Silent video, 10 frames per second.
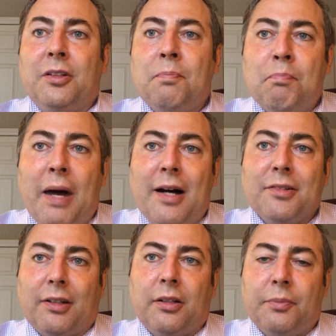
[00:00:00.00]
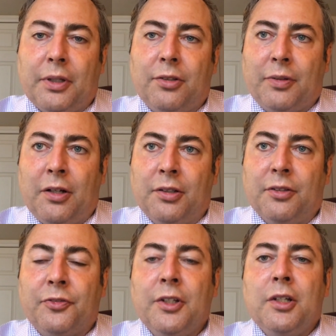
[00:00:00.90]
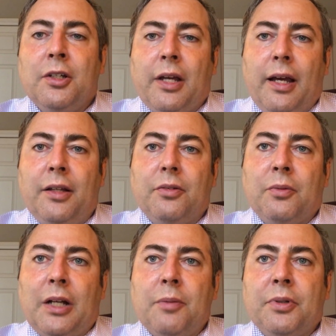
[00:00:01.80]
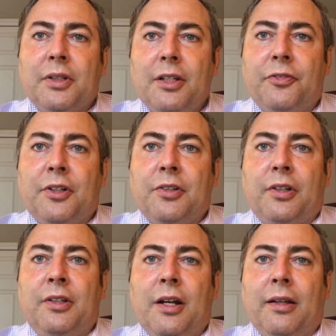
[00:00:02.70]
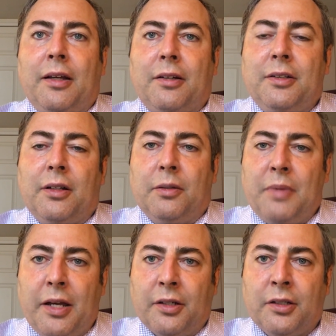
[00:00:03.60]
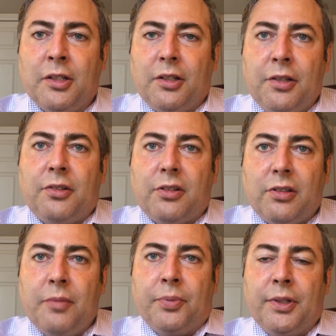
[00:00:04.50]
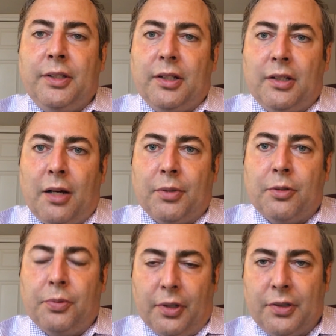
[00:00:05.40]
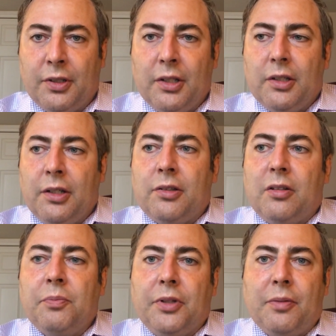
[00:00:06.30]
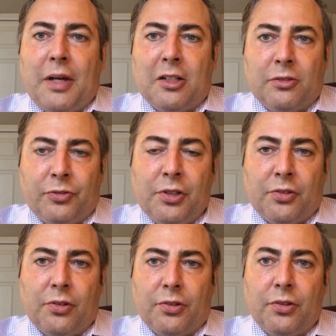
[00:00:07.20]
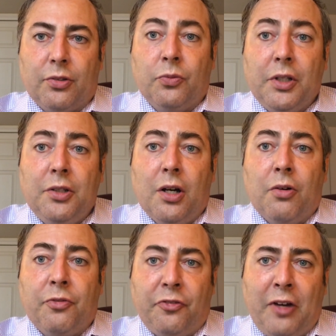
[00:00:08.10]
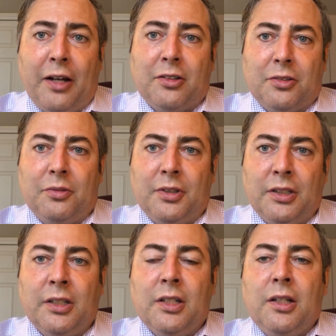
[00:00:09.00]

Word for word: the mazla de betrei adif. And what I believe is that ner le'echad, ner le'mea is simply an economical point. It's simply a matter of resources. We know factually